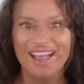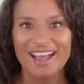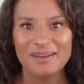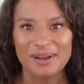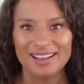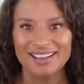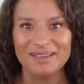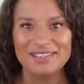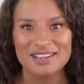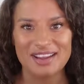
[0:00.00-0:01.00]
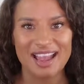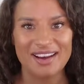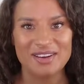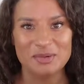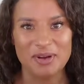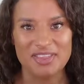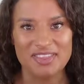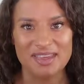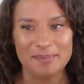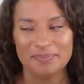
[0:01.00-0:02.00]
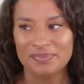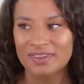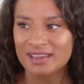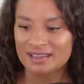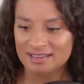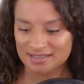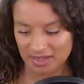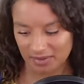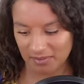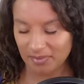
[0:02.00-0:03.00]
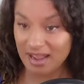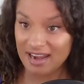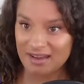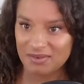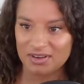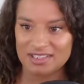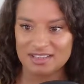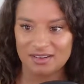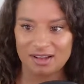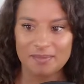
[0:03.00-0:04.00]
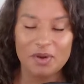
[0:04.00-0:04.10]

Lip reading: Anyway, let me show you how to do both of them. So we're at Aavegotchi.com.